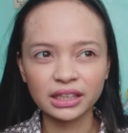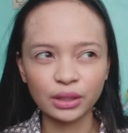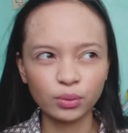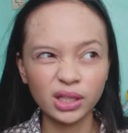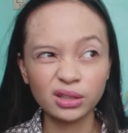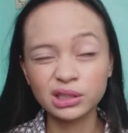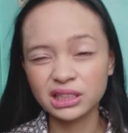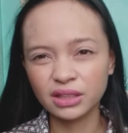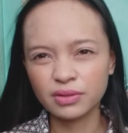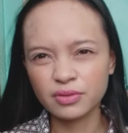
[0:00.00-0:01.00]
Like we
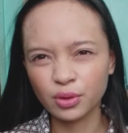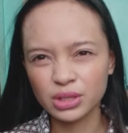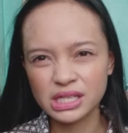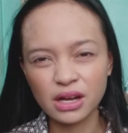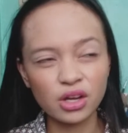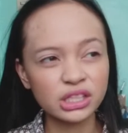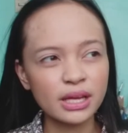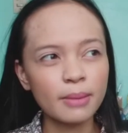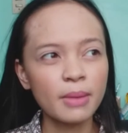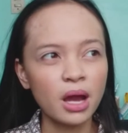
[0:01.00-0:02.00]
aren't even focusing on
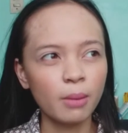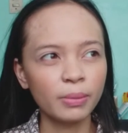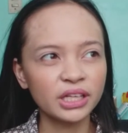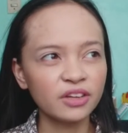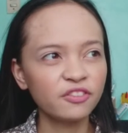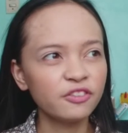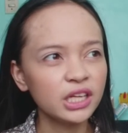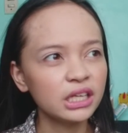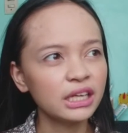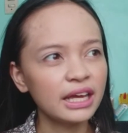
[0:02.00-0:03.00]
them, but I
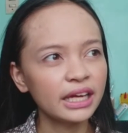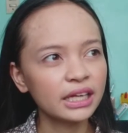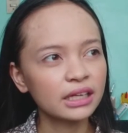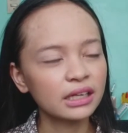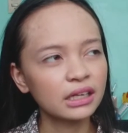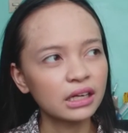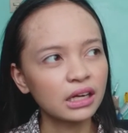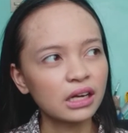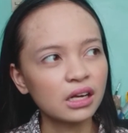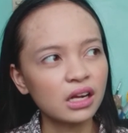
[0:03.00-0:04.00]
feel like
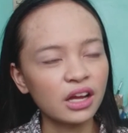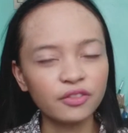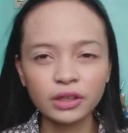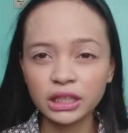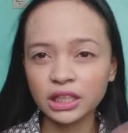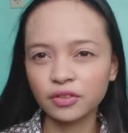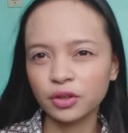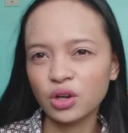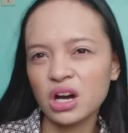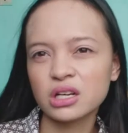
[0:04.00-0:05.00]
I feel like if
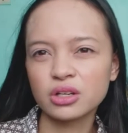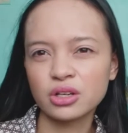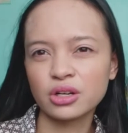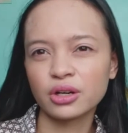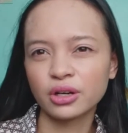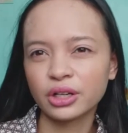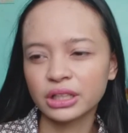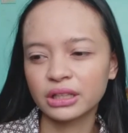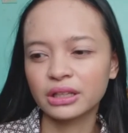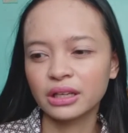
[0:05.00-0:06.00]
you unearth